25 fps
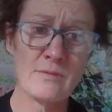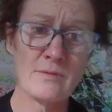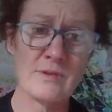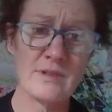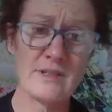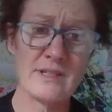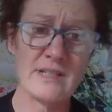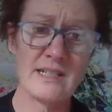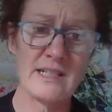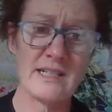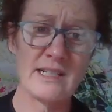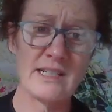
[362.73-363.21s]
that
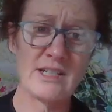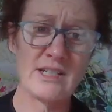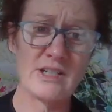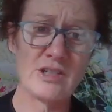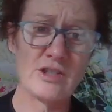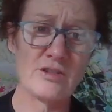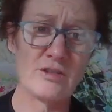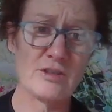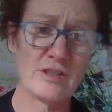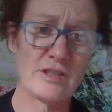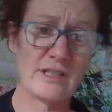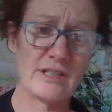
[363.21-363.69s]
wasn't an
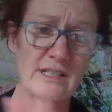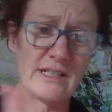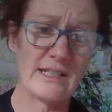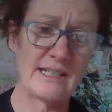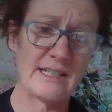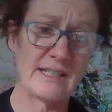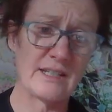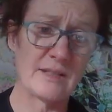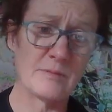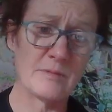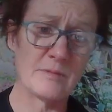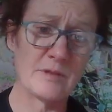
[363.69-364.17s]
issue. I just
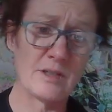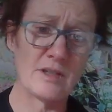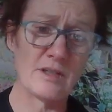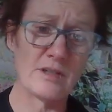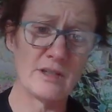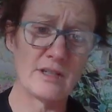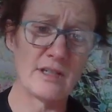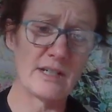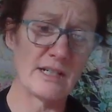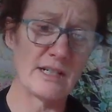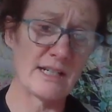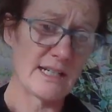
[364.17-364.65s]
let them know
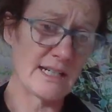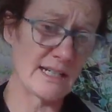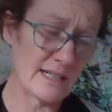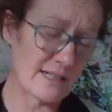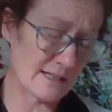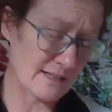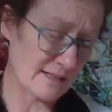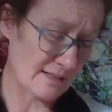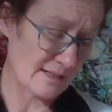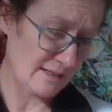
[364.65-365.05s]
that I had